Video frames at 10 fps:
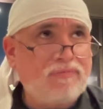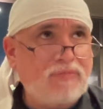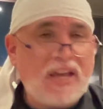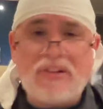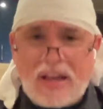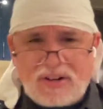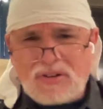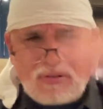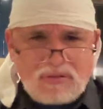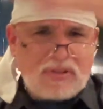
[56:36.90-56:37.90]

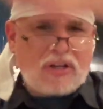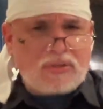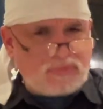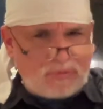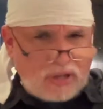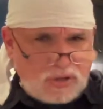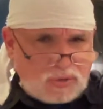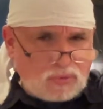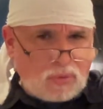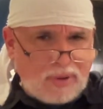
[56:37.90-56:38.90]
headliner that you
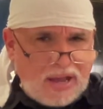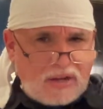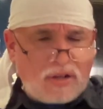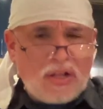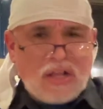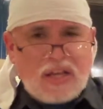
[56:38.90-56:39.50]
can roll back.